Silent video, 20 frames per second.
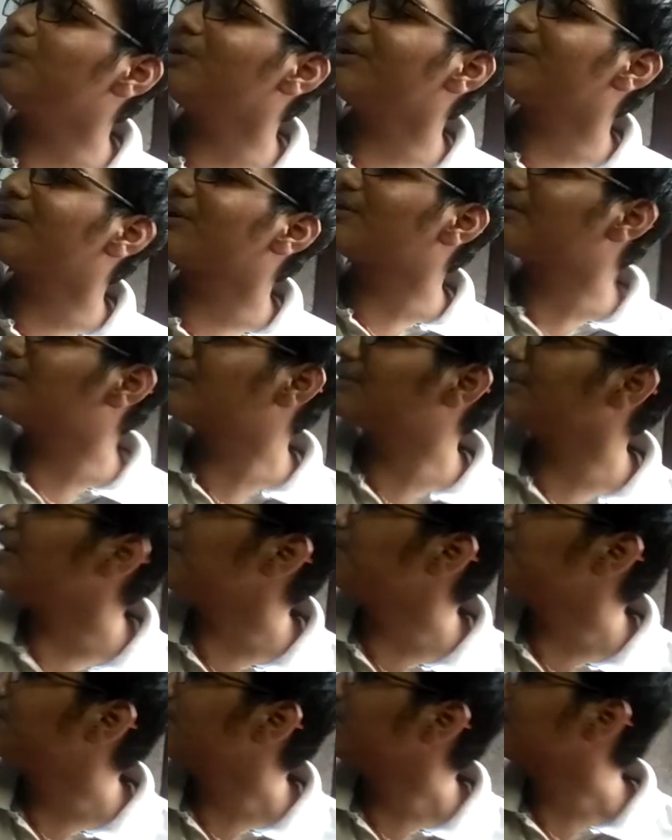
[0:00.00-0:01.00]
club
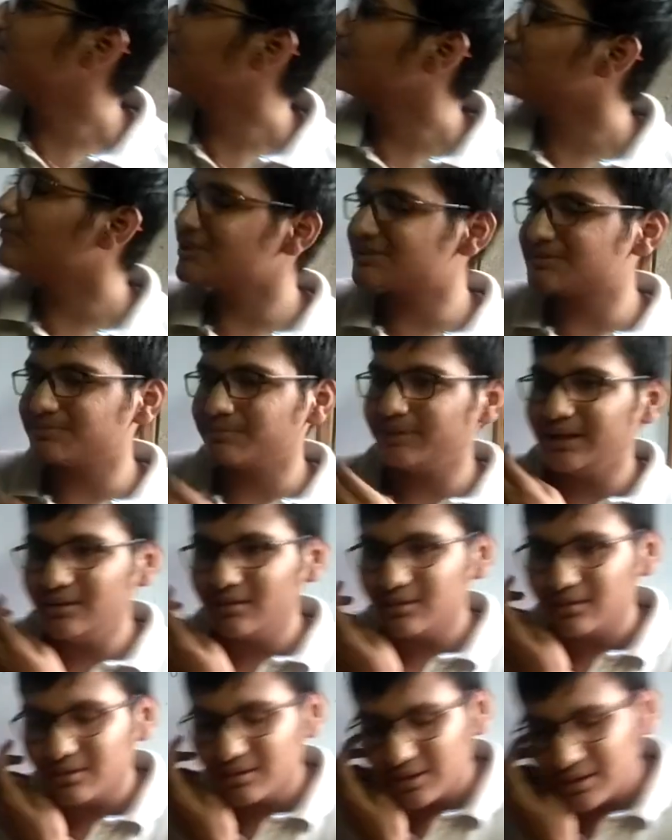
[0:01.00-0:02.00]
was made
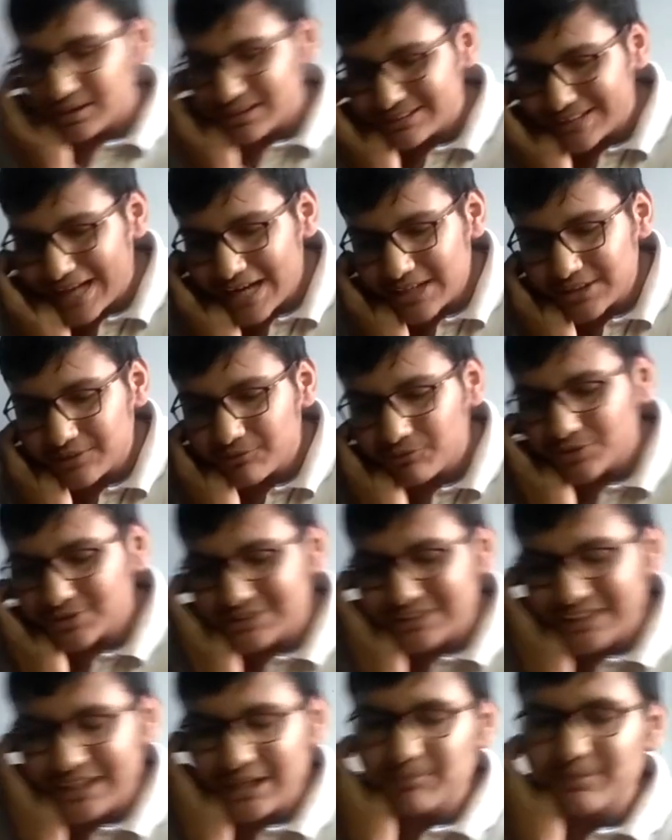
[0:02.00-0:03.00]
that was named
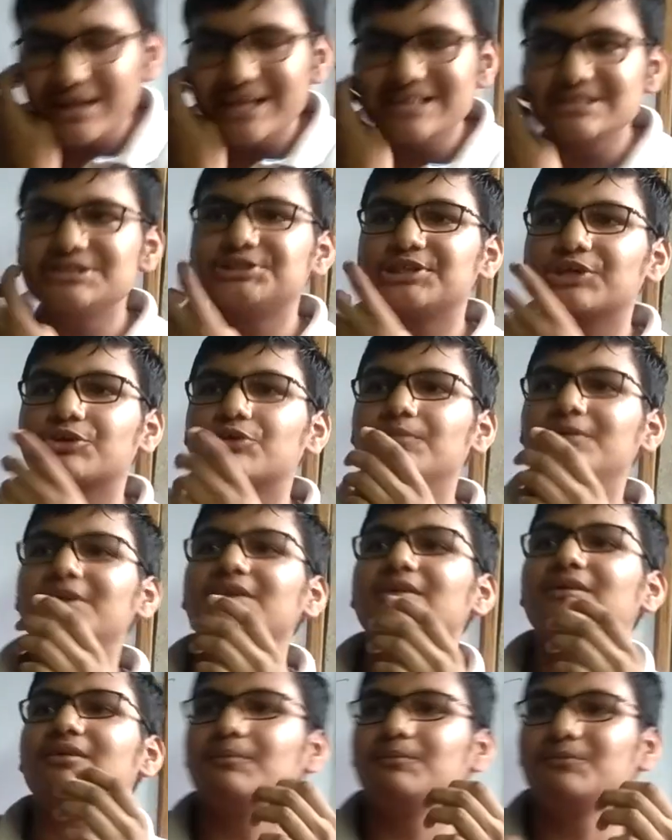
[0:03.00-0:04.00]
as Jacobin Club.
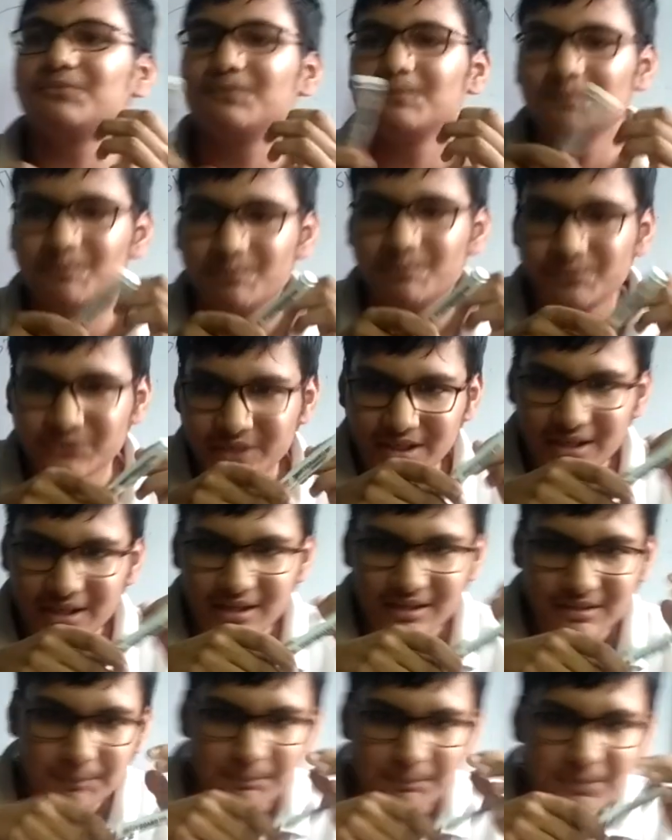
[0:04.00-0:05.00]
The
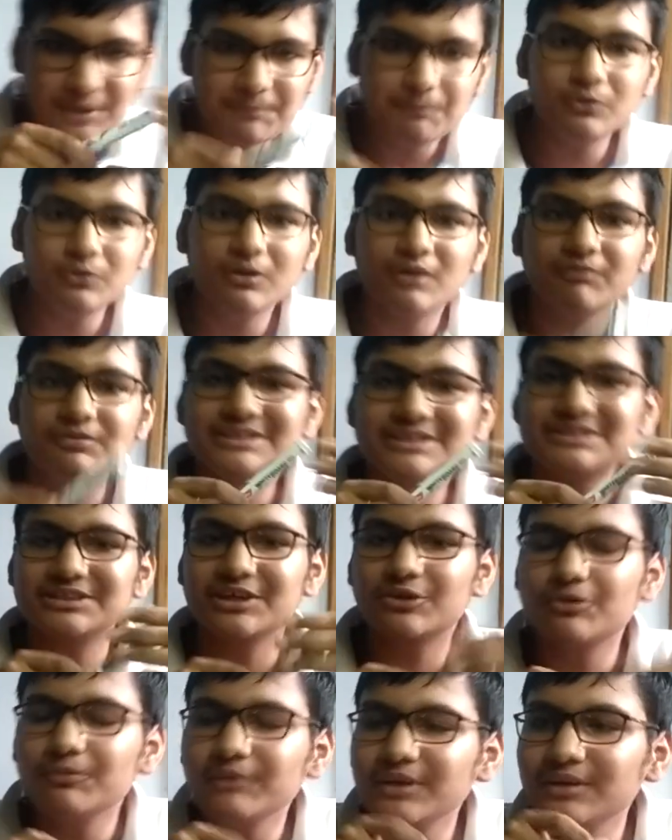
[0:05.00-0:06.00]
people of the Jacobin
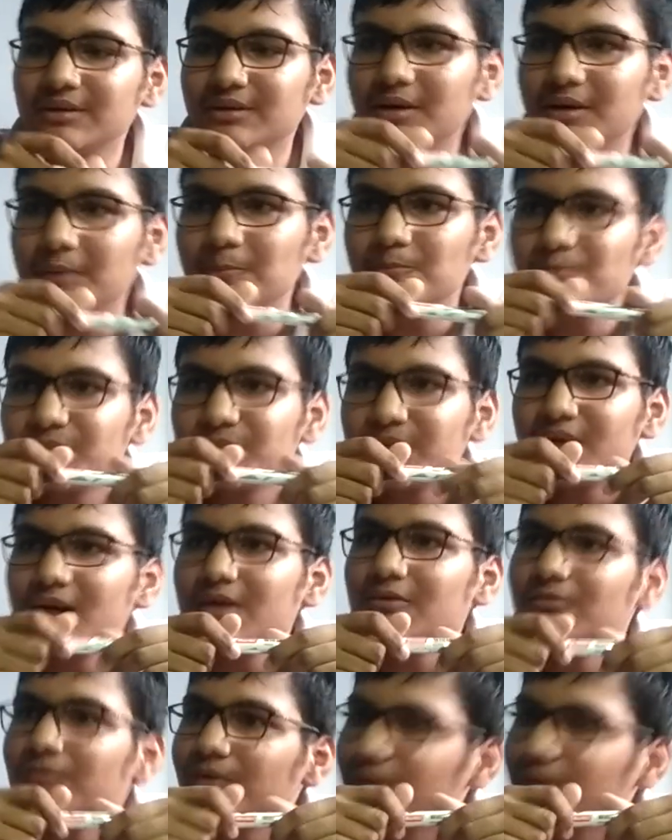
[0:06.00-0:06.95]
Club were